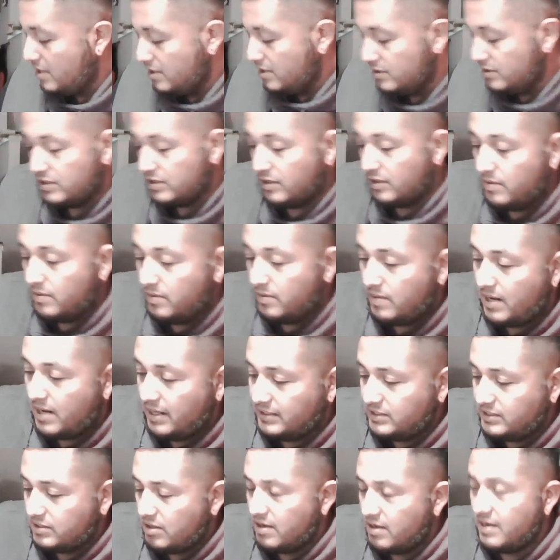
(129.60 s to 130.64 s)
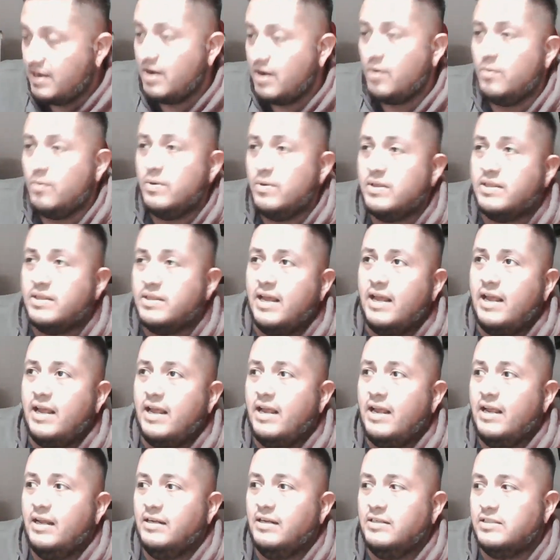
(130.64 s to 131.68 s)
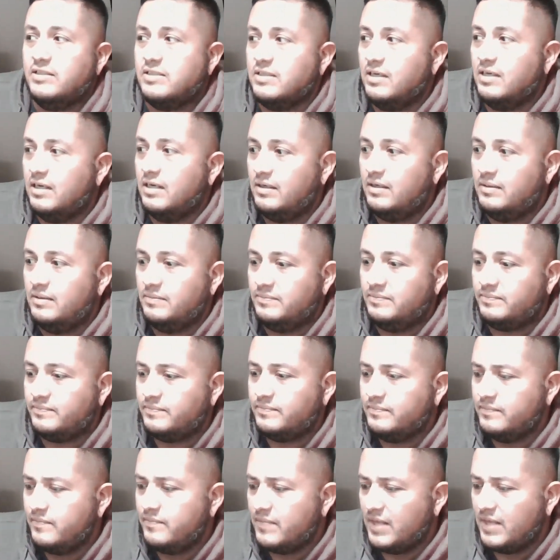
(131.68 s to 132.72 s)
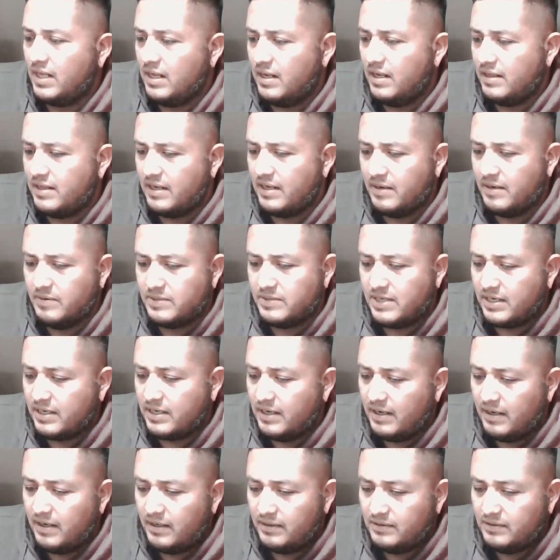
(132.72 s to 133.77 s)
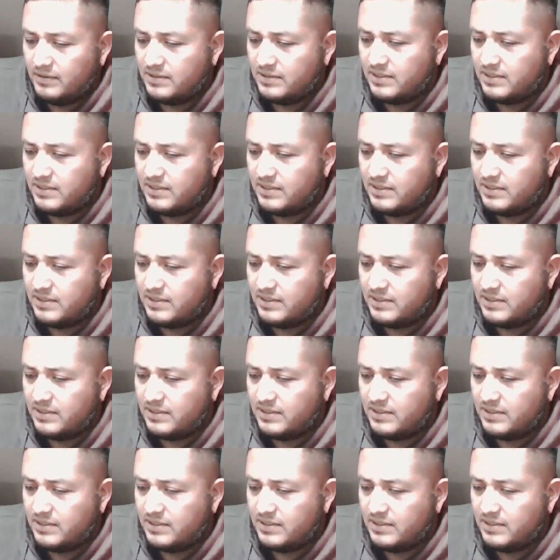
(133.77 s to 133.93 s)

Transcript: So I started out with I think it was like a